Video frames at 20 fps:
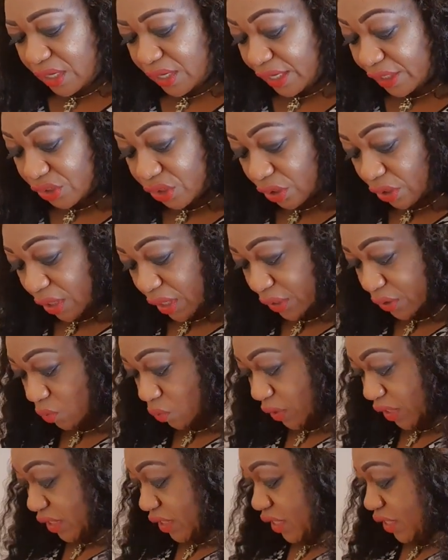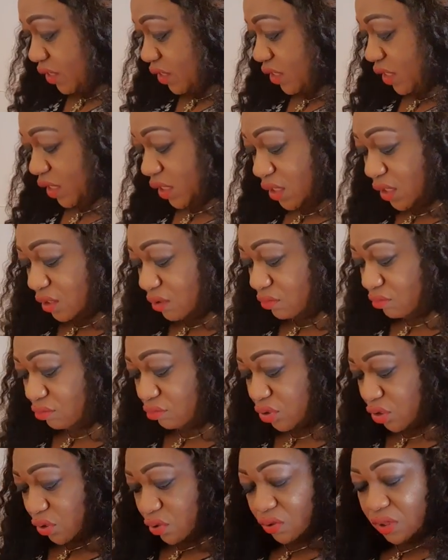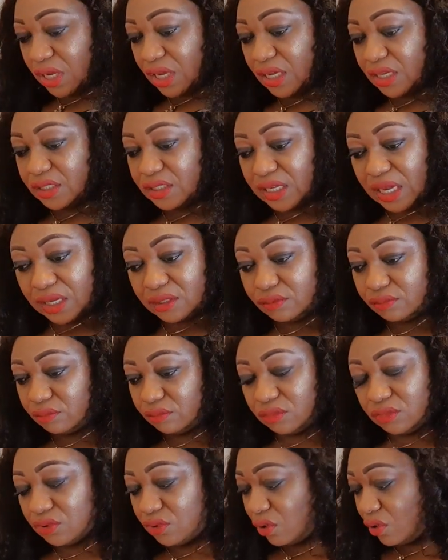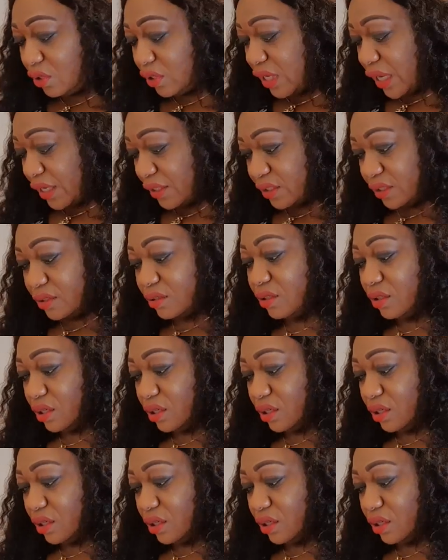lecturers who were dating students and all that.